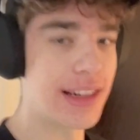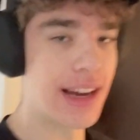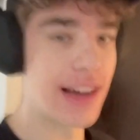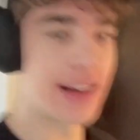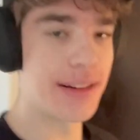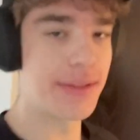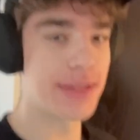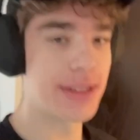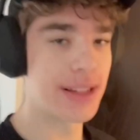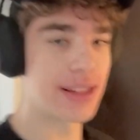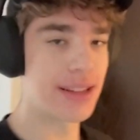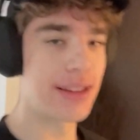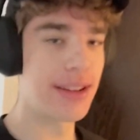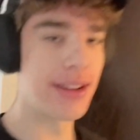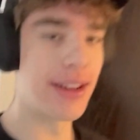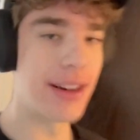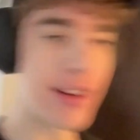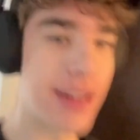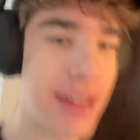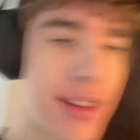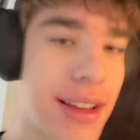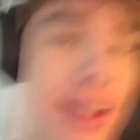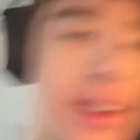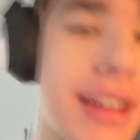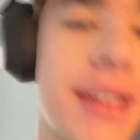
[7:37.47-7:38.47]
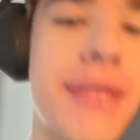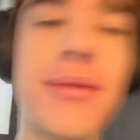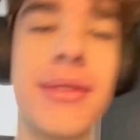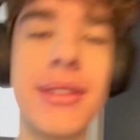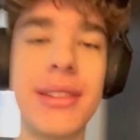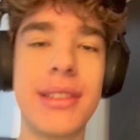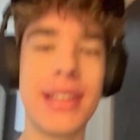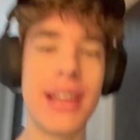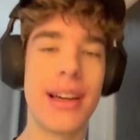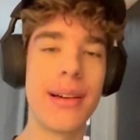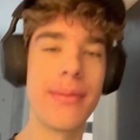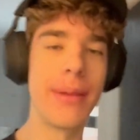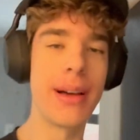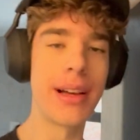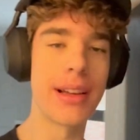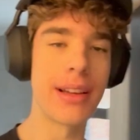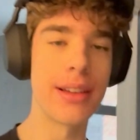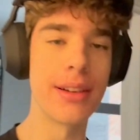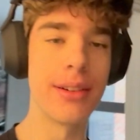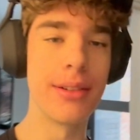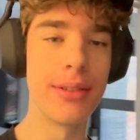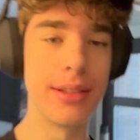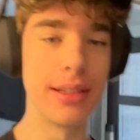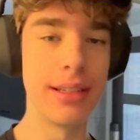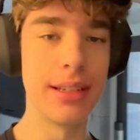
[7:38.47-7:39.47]
I have to duck every time I
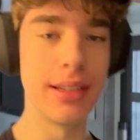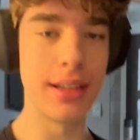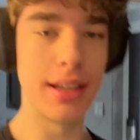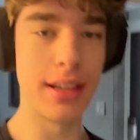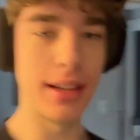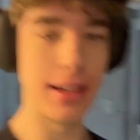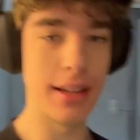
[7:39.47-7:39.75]
go in.